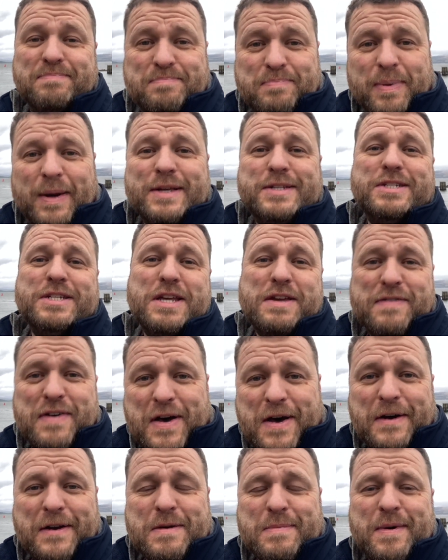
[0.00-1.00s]
places you've
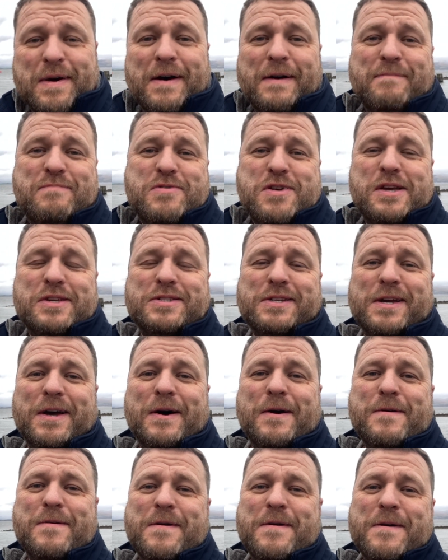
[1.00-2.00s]
heard about years
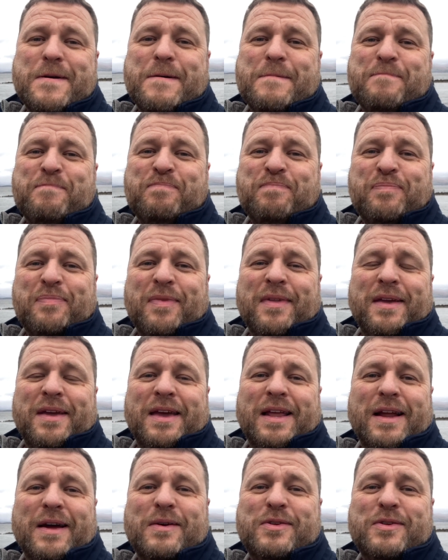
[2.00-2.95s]
ago, you know,